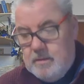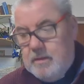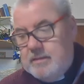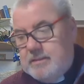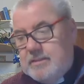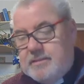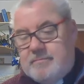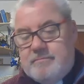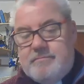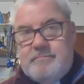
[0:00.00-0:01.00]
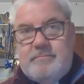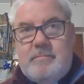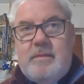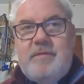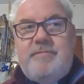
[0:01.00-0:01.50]
I just
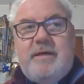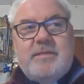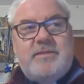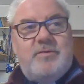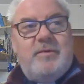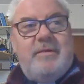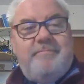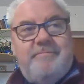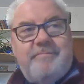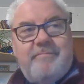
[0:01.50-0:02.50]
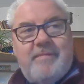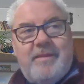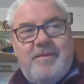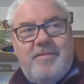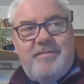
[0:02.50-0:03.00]
love that story
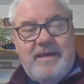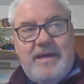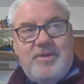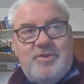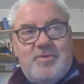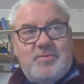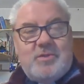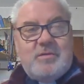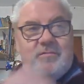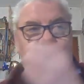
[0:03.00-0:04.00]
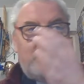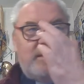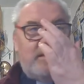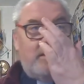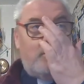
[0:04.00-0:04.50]
of the angels
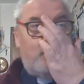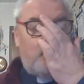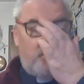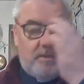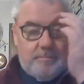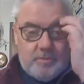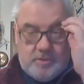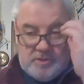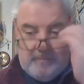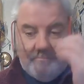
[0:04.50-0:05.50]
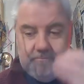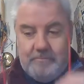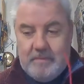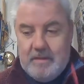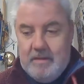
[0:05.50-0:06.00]
visiting the shepherds.
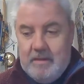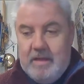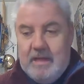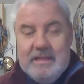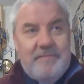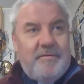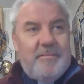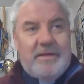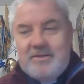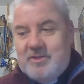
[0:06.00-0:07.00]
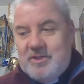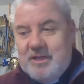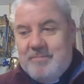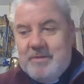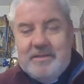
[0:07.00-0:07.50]
I love it because the
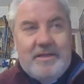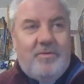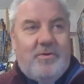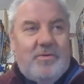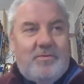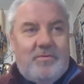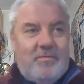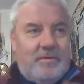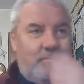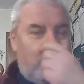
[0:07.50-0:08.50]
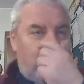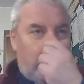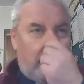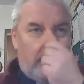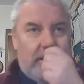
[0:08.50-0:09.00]
shepherds are not the most
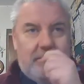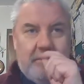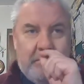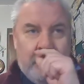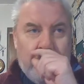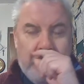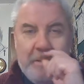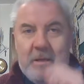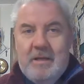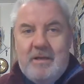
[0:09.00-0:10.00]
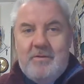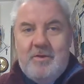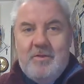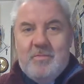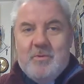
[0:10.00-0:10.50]
upright people,
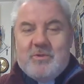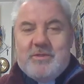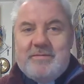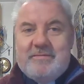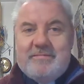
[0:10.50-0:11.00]
not the most